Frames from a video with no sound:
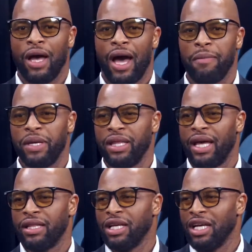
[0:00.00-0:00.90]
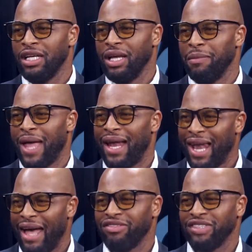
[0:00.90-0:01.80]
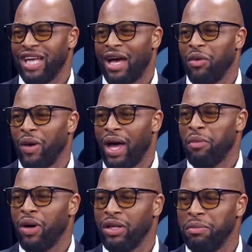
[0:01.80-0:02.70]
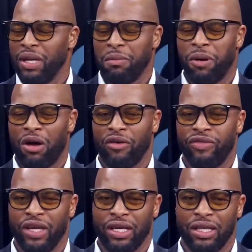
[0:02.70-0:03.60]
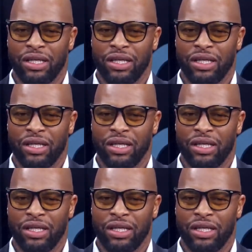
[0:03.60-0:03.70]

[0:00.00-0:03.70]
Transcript: I'm in that lifestyle where I want to be part of the